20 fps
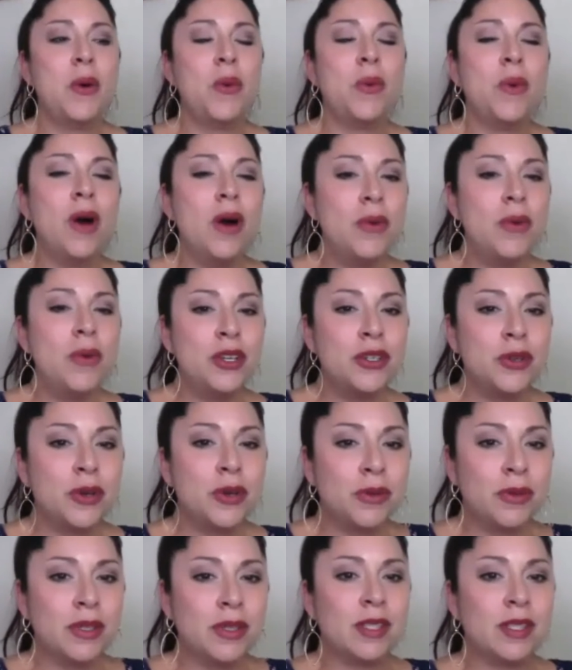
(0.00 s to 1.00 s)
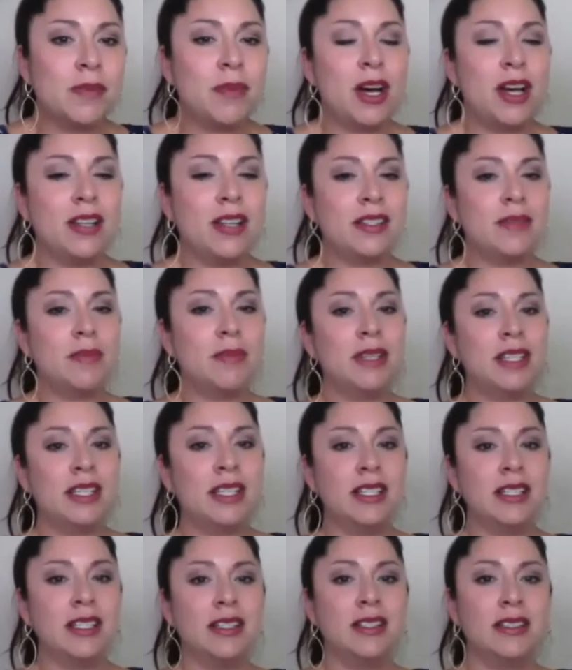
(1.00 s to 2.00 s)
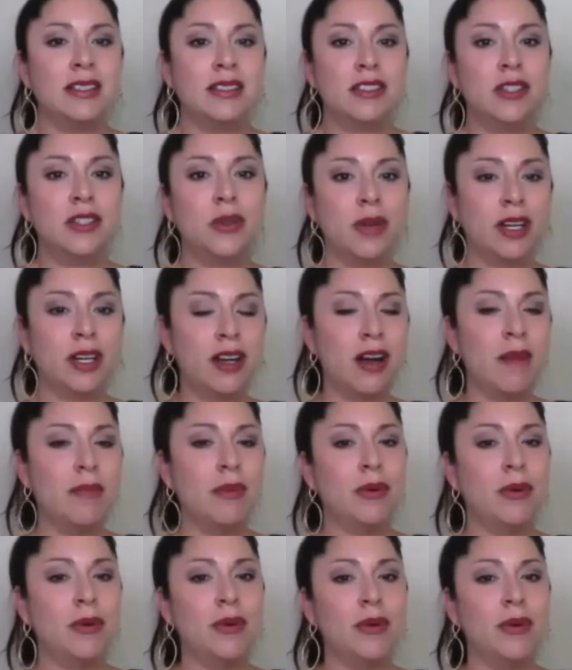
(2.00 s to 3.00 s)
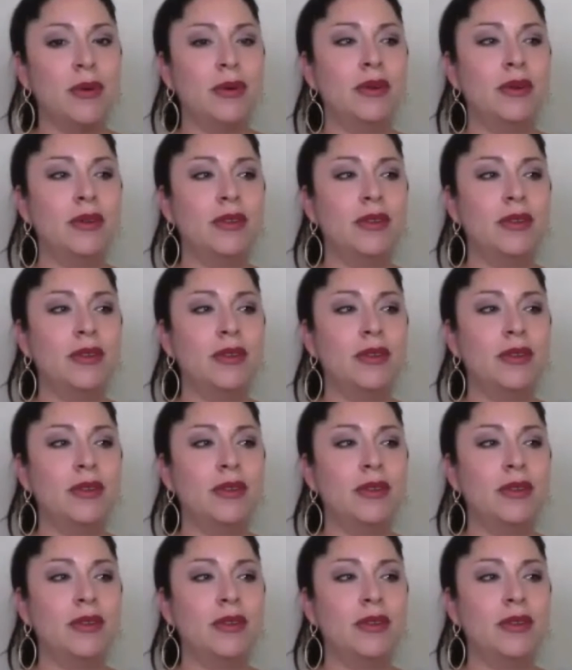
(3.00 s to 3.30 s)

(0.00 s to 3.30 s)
What would your response be to a couple